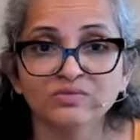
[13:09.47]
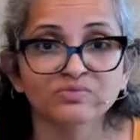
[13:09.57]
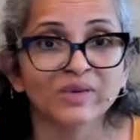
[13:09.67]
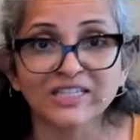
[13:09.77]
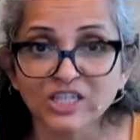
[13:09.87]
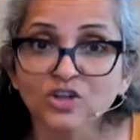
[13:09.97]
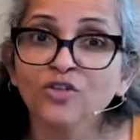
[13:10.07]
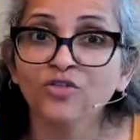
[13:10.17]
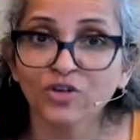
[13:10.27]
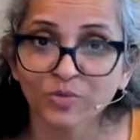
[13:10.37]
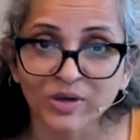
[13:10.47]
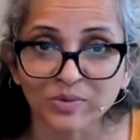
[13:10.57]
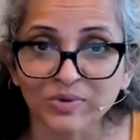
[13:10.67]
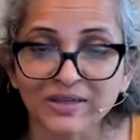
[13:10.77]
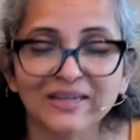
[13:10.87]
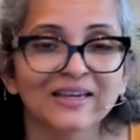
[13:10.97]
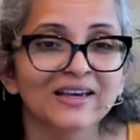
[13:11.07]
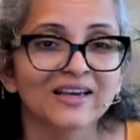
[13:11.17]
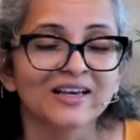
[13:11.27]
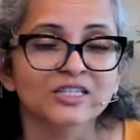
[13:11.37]
petting your fur baby.
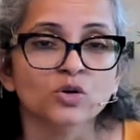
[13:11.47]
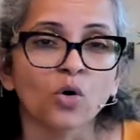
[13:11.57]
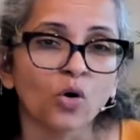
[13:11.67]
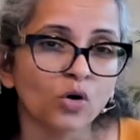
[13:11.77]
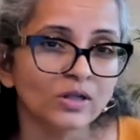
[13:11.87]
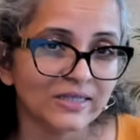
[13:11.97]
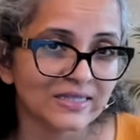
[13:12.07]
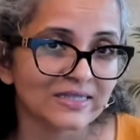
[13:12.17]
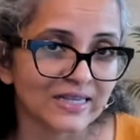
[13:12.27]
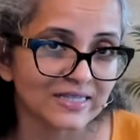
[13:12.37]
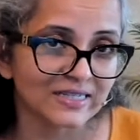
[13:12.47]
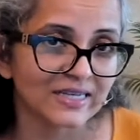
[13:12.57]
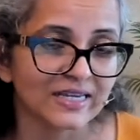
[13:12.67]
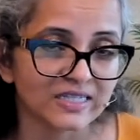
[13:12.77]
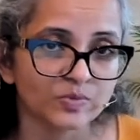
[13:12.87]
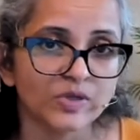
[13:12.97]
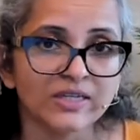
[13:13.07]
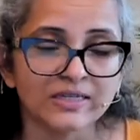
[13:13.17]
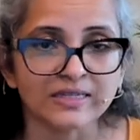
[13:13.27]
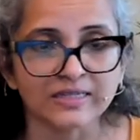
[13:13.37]
So all these sensory
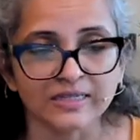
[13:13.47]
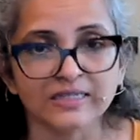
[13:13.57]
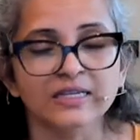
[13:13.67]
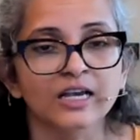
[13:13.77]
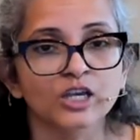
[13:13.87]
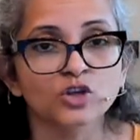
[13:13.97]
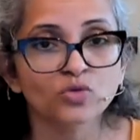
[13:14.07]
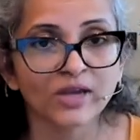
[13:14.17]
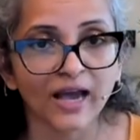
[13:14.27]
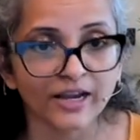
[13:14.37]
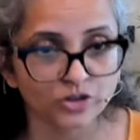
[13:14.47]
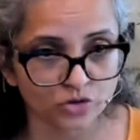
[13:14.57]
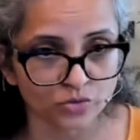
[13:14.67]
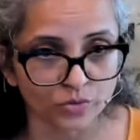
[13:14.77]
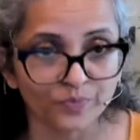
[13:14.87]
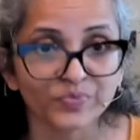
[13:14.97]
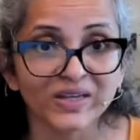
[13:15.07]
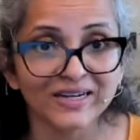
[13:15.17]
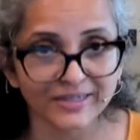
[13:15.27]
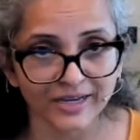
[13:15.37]
experiences you can do
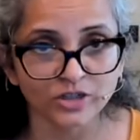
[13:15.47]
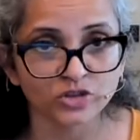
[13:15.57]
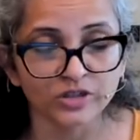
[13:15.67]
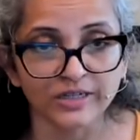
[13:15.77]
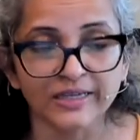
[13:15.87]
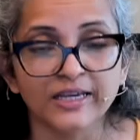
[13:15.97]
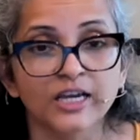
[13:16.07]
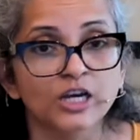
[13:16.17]
intentionally